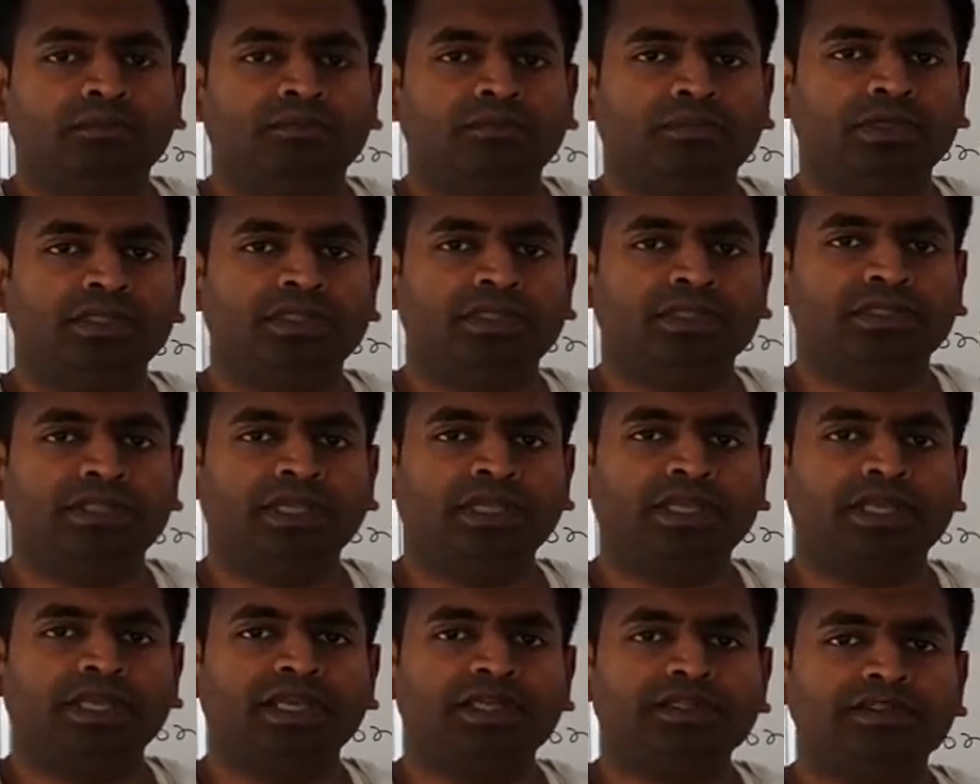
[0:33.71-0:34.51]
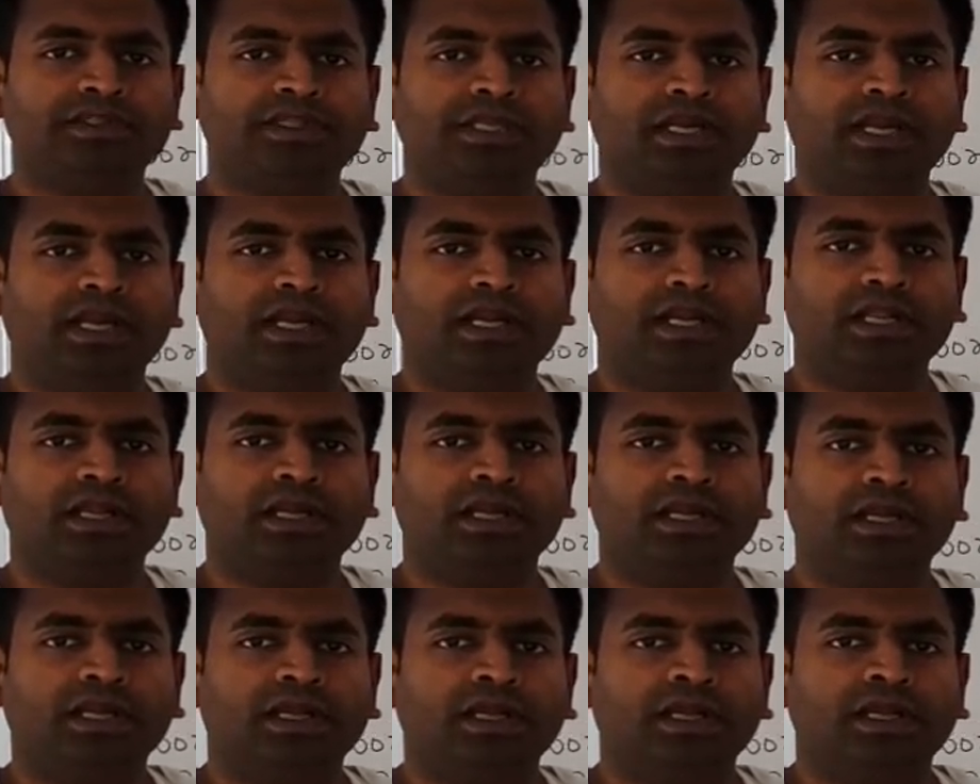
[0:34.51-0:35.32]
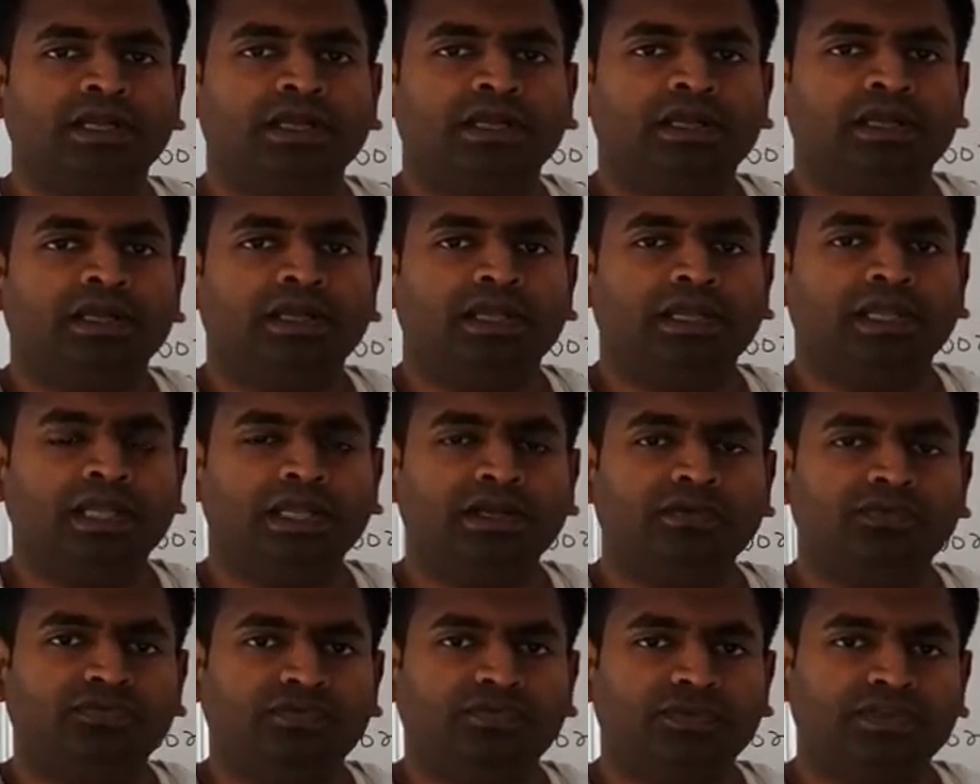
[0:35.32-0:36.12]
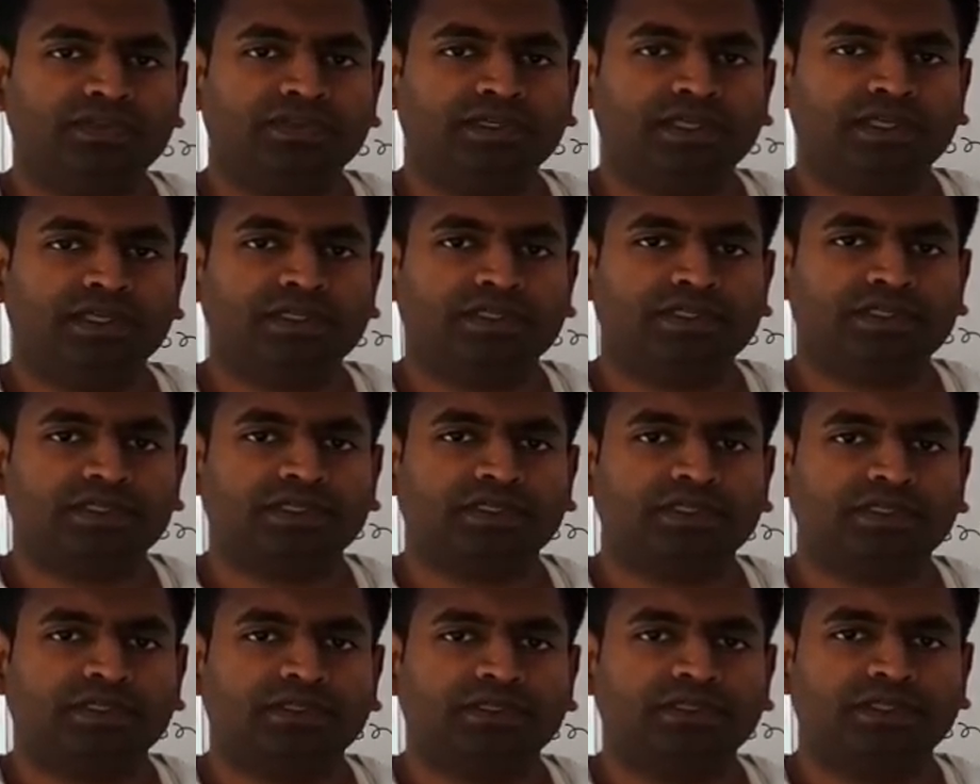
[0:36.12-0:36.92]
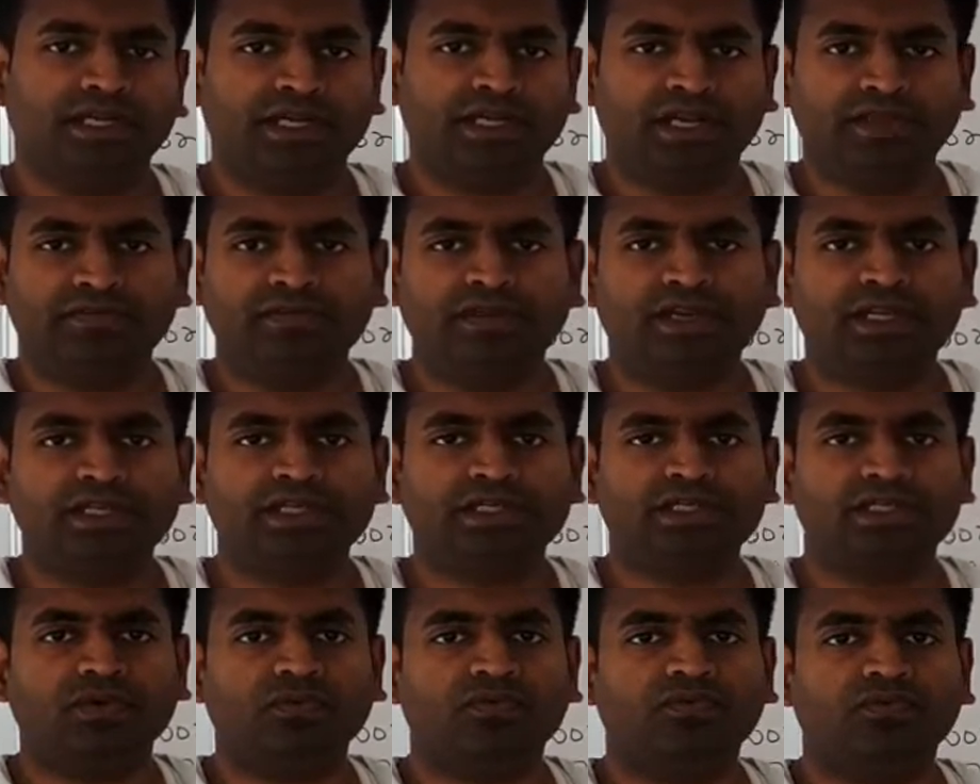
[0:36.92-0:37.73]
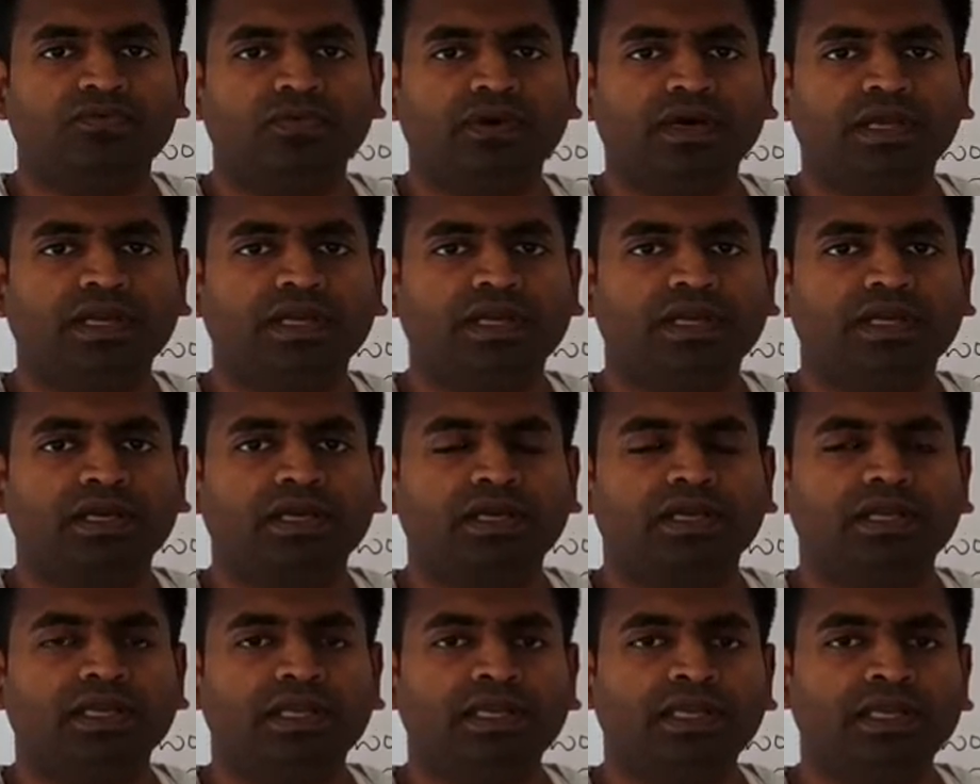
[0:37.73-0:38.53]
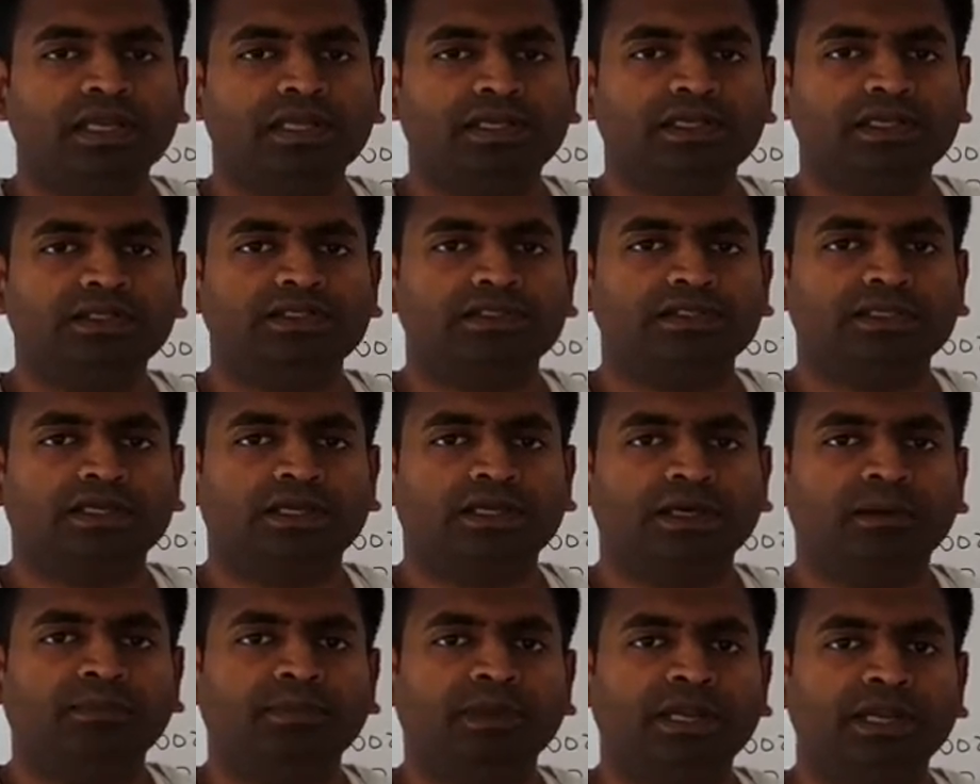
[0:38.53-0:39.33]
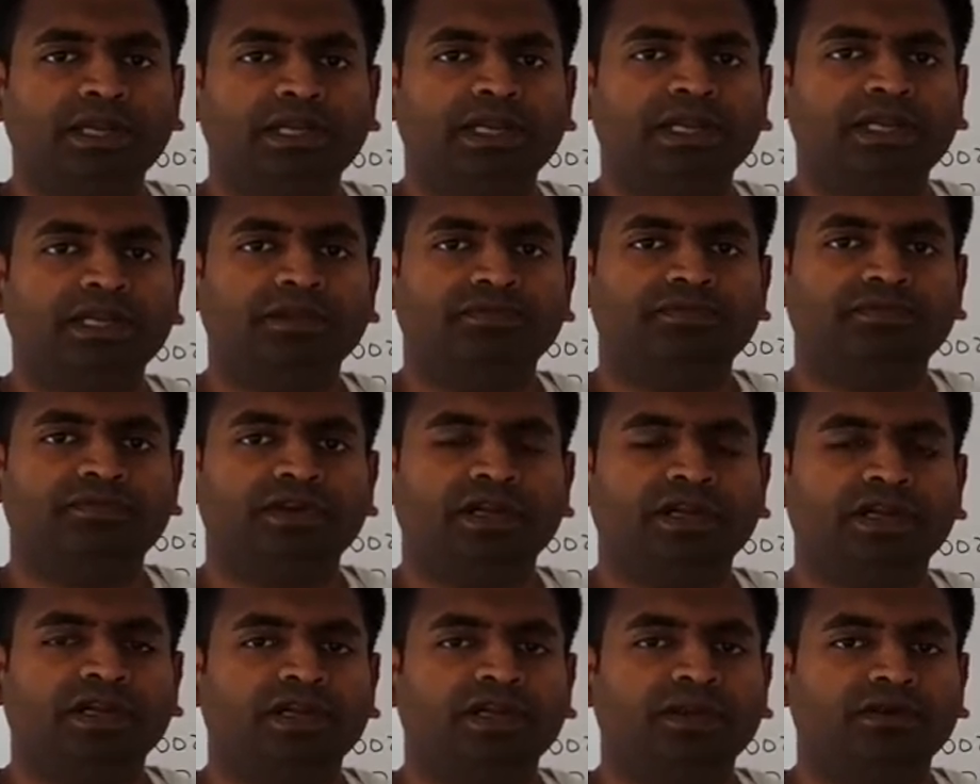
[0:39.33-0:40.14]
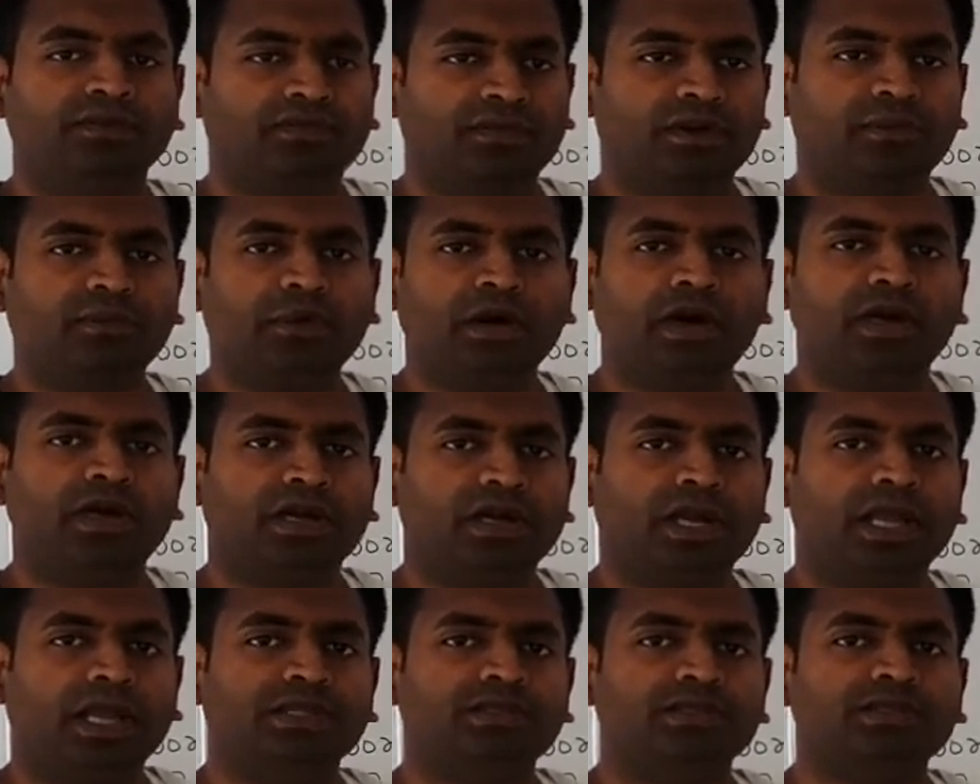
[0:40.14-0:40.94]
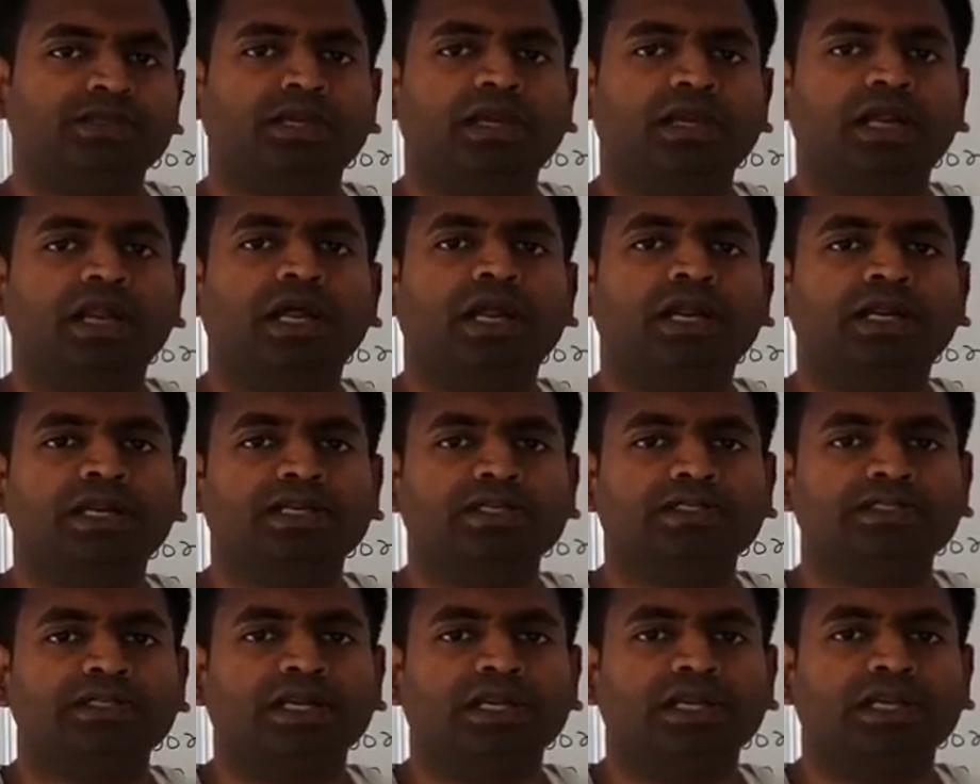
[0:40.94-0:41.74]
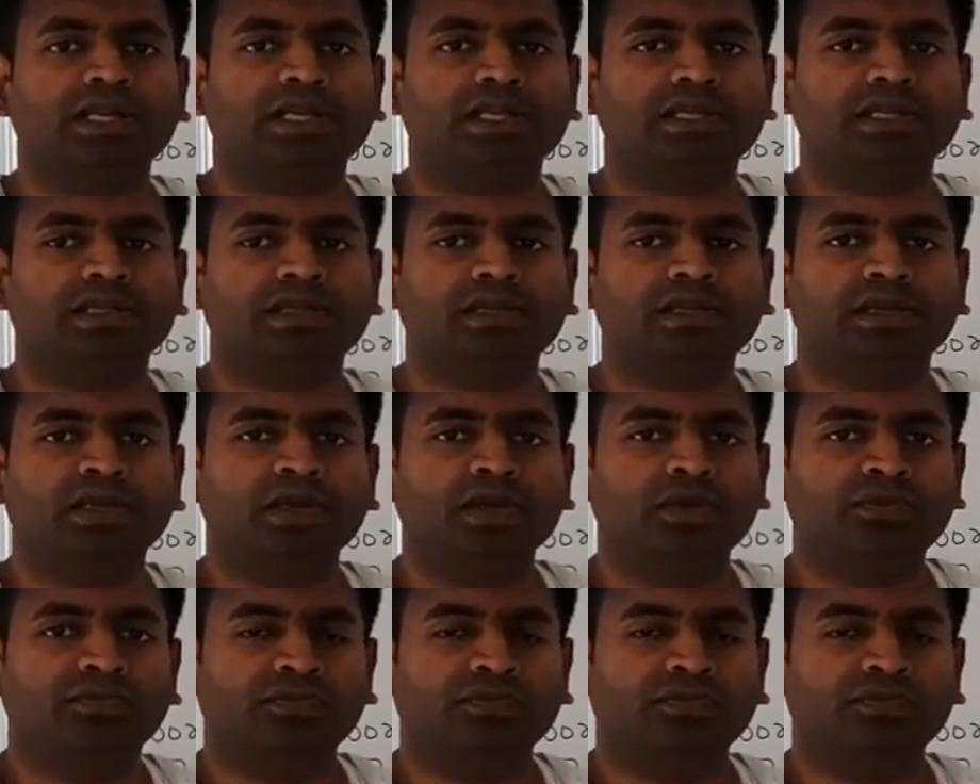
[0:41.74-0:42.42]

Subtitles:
But the thing is that in physics, the definition of work is completely different from our natural understanding.